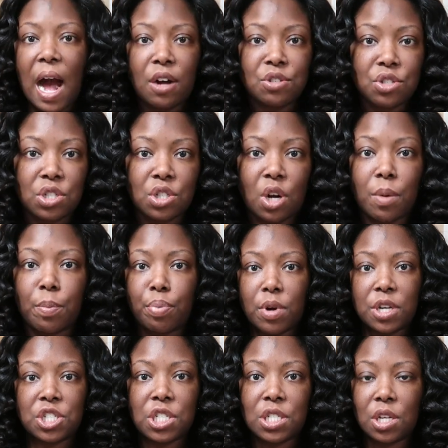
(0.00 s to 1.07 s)
I'll just start
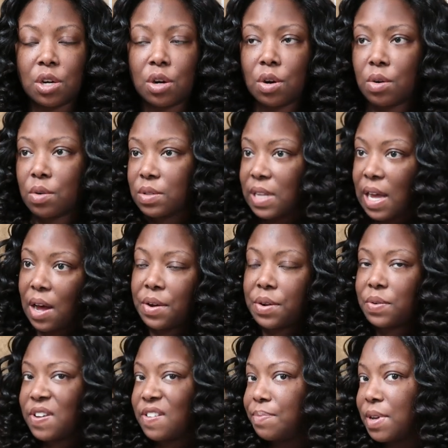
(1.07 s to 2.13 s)
brushing the curls out
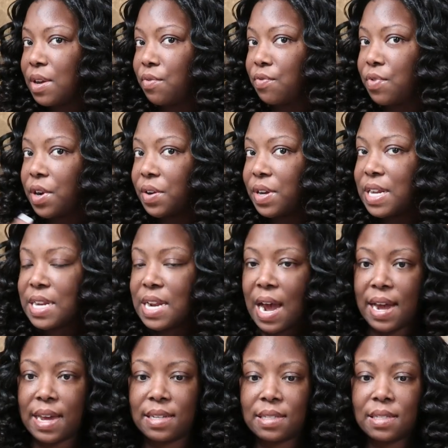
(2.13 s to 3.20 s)
and give me a very
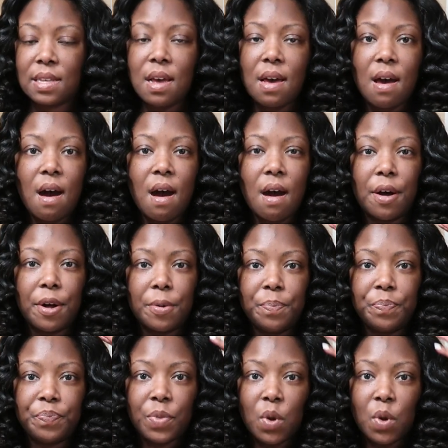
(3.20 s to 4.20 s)
nice um,